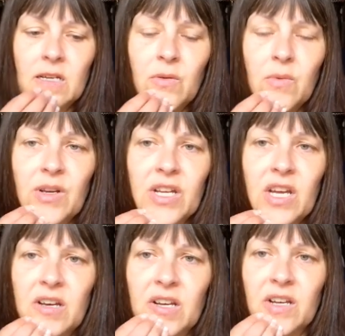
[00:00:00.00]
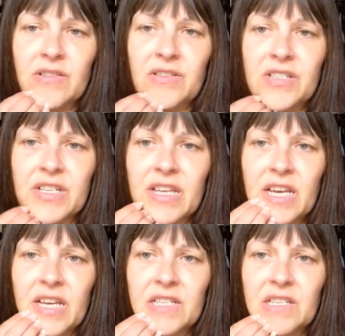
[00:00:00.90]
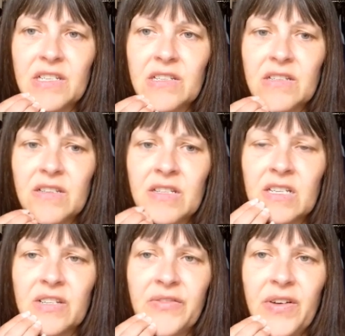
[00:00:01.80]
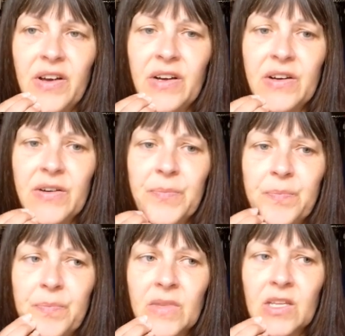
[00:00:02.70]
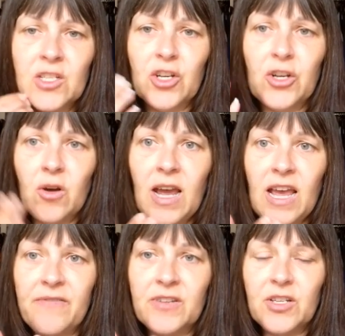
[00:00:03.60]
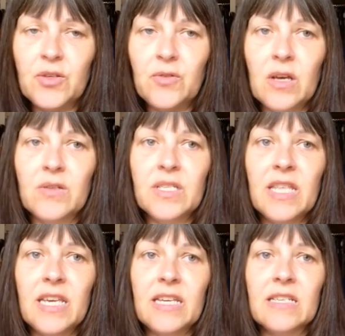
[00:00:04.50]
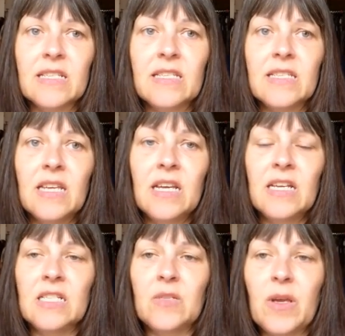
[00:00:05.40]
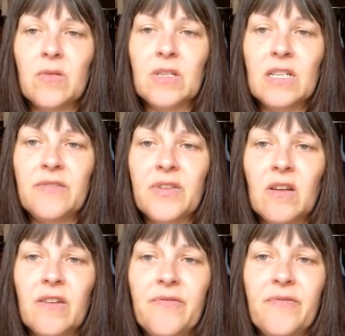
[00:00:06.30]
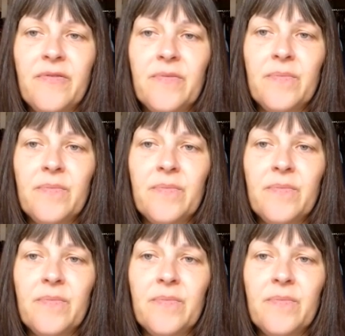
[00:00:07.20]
I worked hard to get this far, to not have to do those things, to be able to live the life